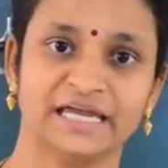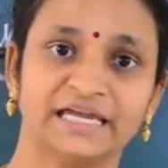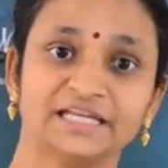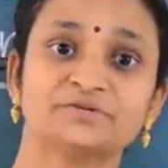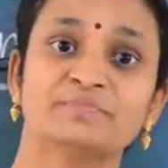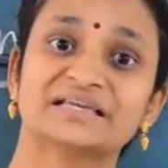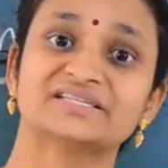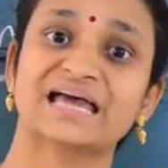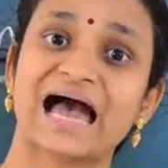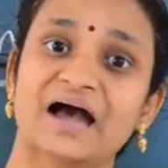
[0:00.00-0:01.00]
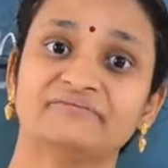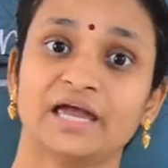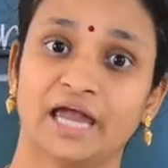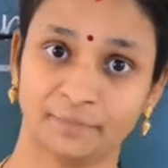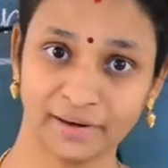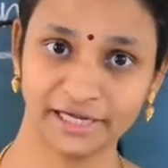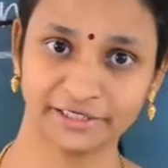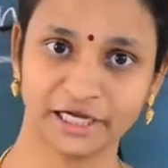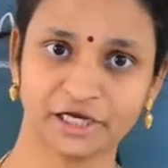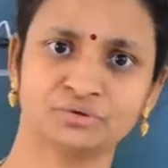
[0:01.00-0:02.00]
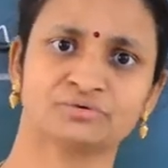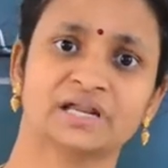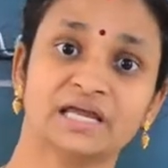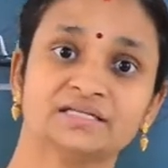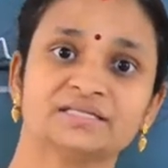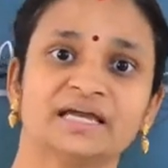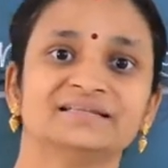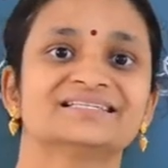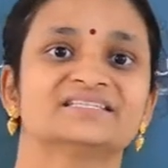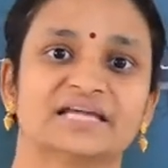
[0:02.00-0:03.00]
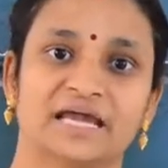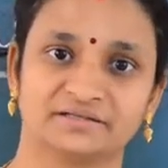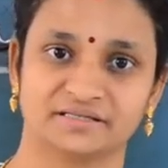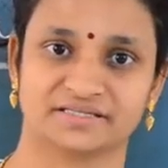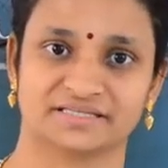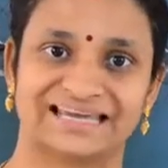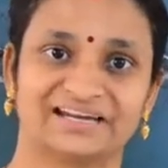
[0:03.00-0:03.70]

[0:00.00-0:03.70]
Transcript: It must have the ability to retain the status,